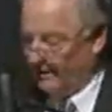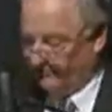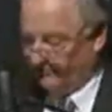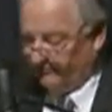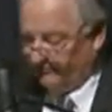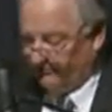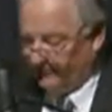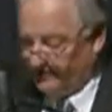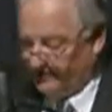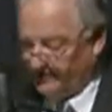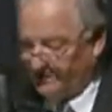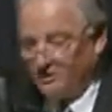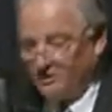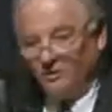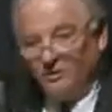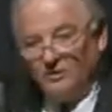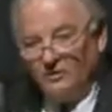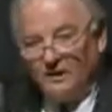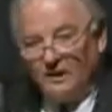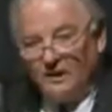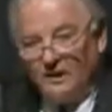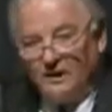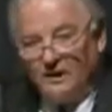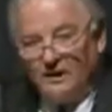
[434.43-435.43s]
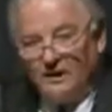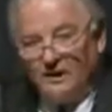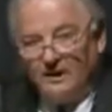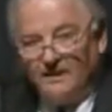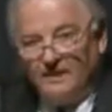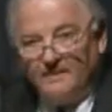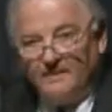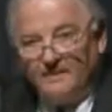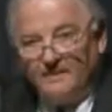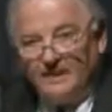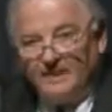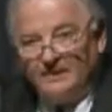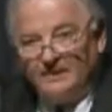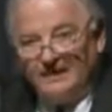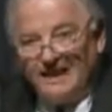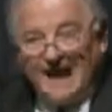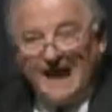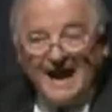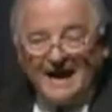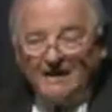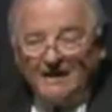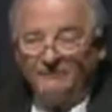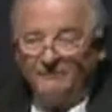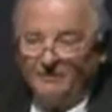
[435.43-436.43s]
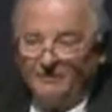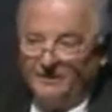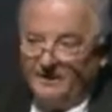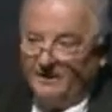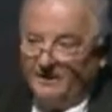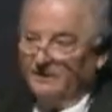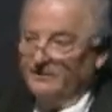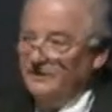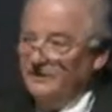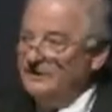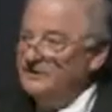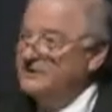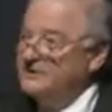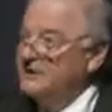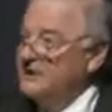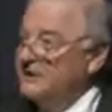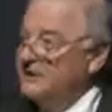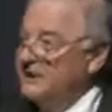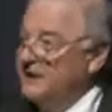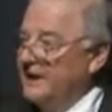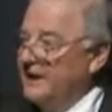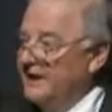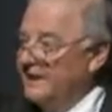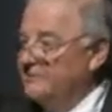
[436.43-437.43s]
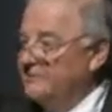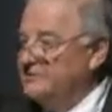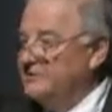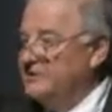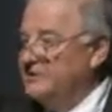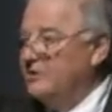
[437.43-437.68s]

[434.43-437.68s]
physical lack of abilities, he was